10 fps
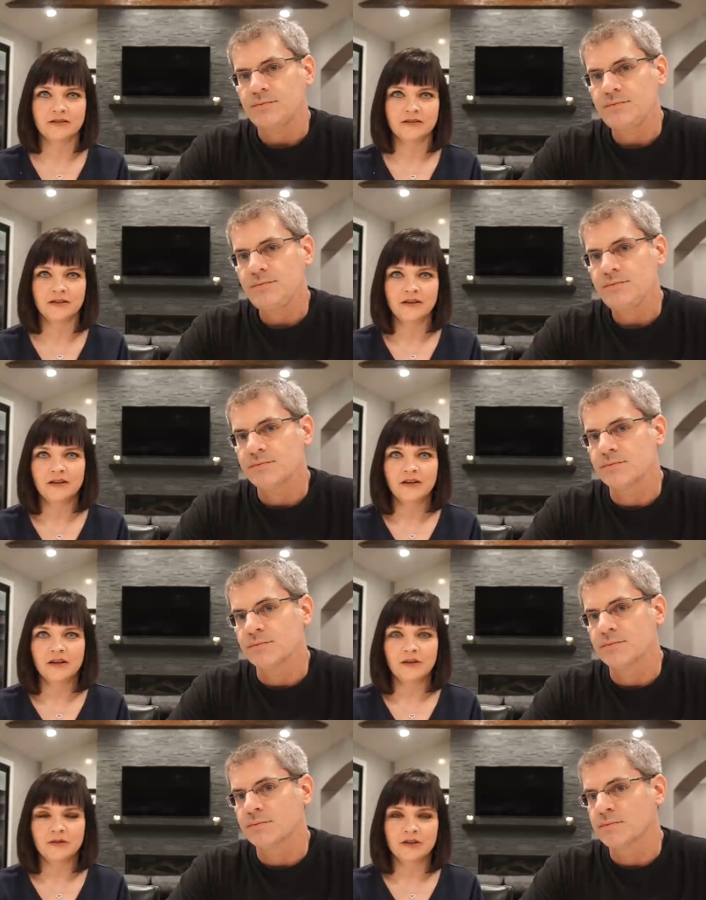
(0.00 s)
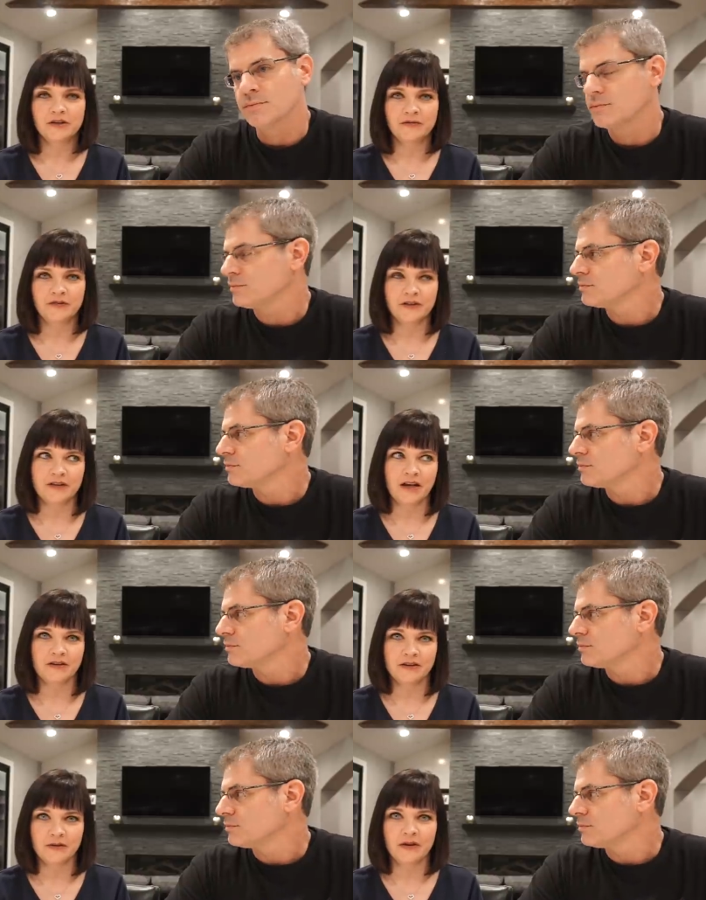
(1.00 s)
Speaker 1: and it was the first
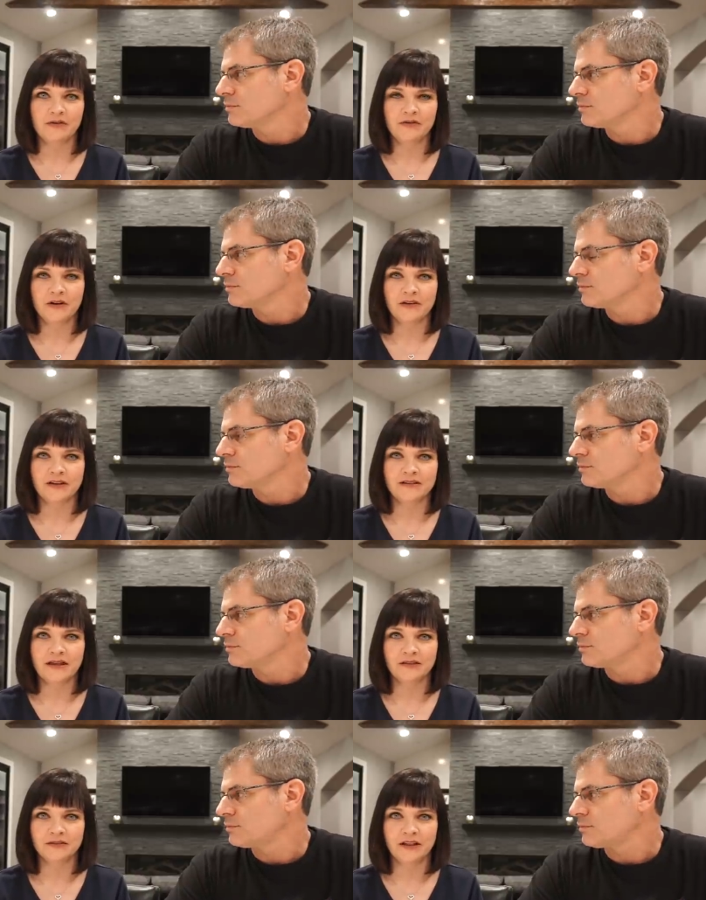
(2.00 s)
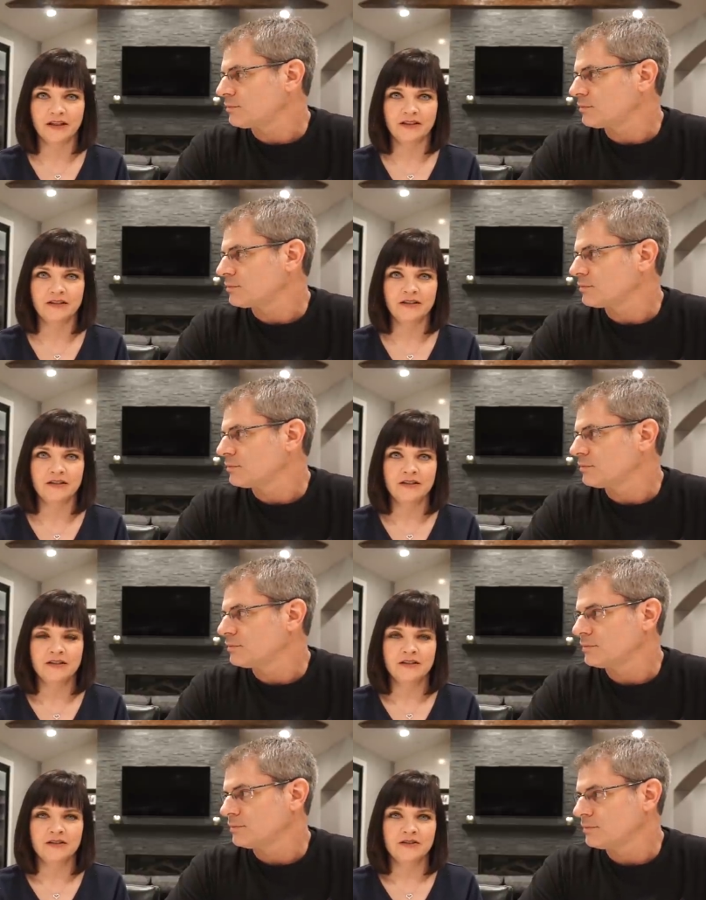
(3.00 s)
house that we ever felt like settled in.
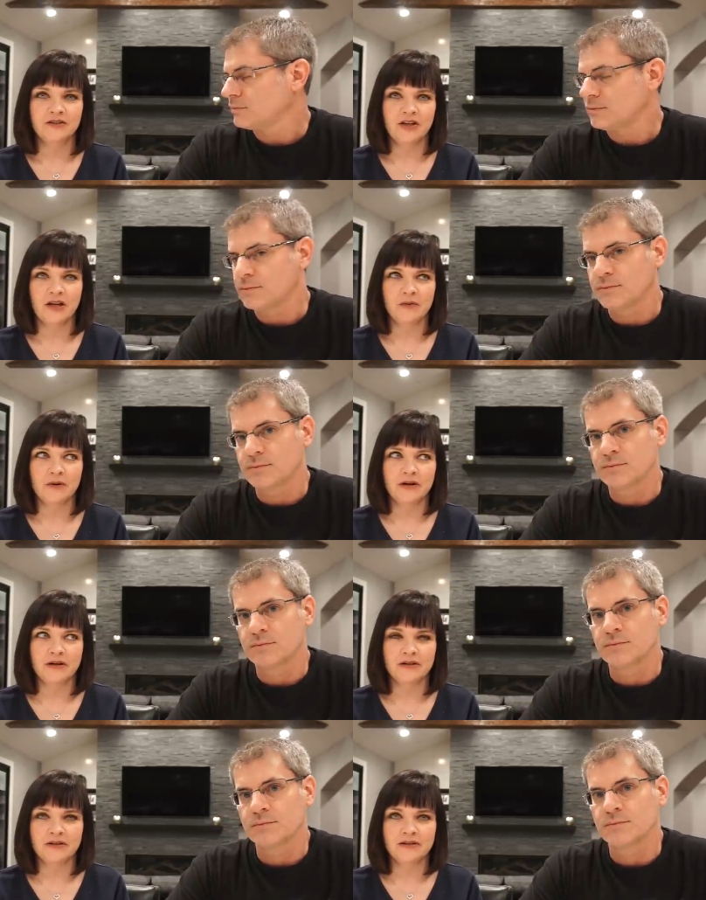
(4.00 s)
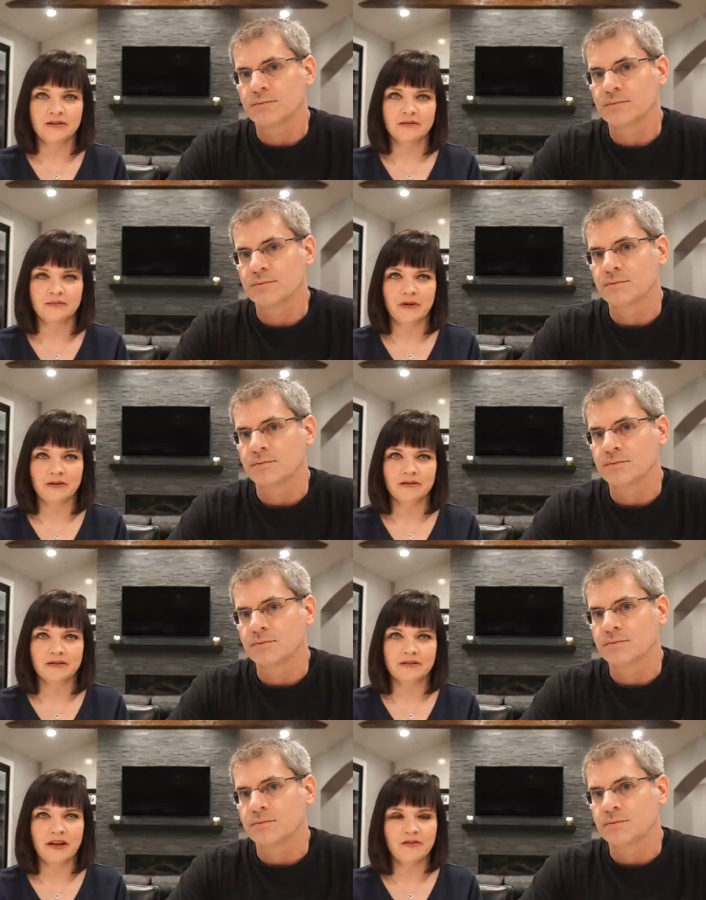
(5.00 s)
Jay was about
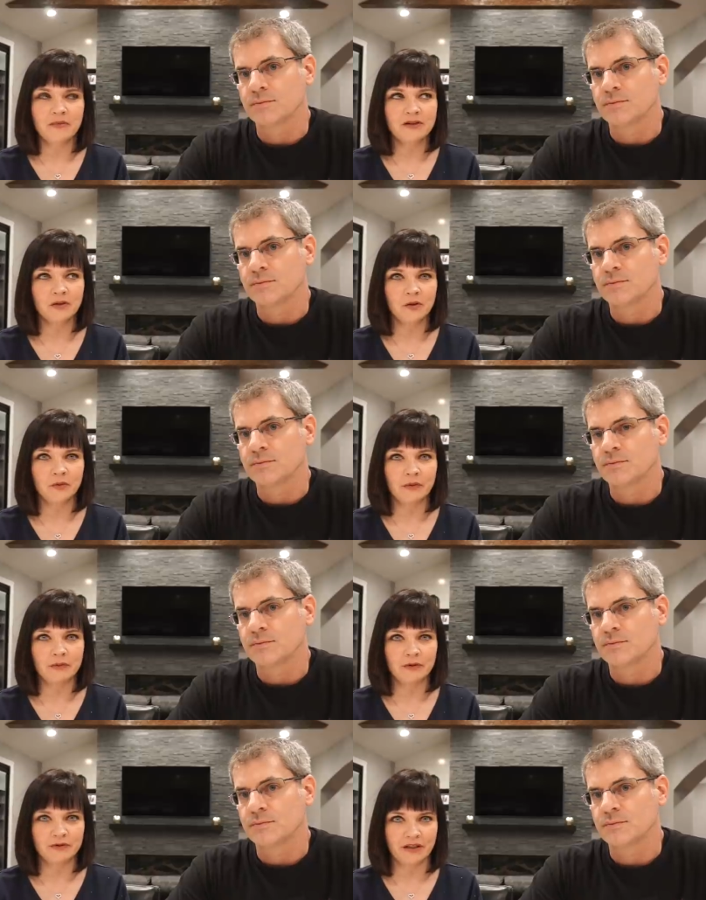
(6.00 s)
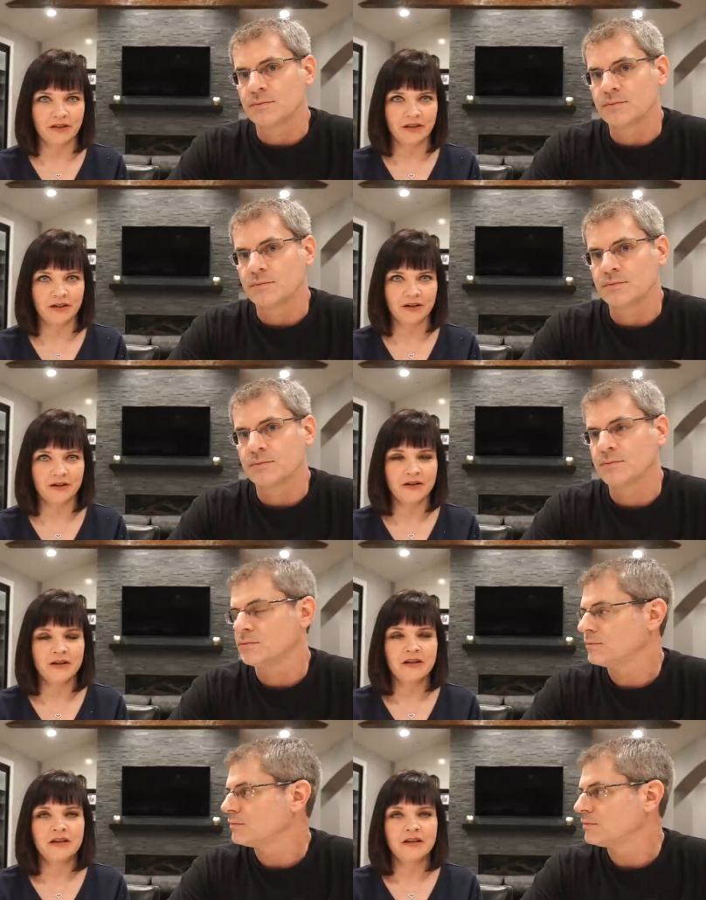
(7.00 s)
seven months old when we moved in there